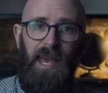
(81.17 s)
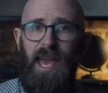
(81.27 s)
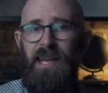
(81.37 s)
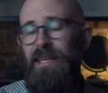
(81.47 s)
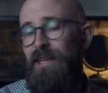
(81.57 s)

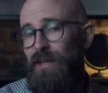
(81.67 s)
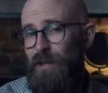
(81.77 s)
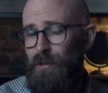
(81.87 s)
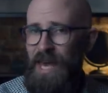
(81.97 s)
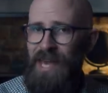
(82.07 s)

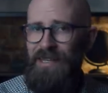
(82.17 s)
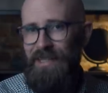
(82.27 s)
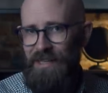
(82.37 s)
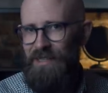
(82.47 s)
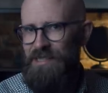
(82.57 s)
Anywho, back
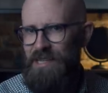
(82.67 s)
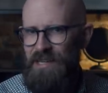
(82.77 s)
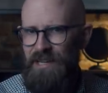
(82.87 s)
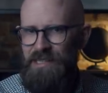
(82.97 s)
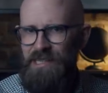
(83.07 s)
in
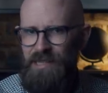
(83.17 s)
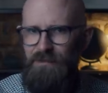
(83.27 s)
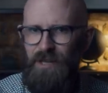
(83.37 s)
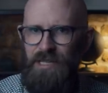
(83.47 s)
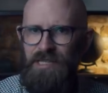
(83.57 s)
1919,
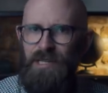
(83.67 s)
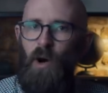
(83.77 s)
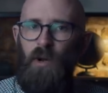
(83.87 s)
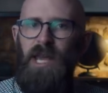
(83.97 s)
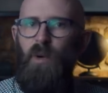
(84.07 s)
riding
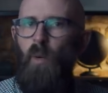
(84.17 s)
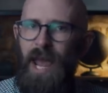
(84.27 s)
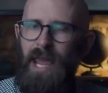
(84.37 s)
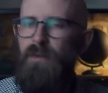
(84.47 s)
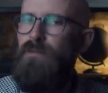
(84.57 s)
on a
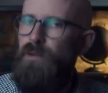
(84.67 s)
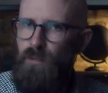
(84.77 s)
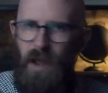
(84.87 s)
wave of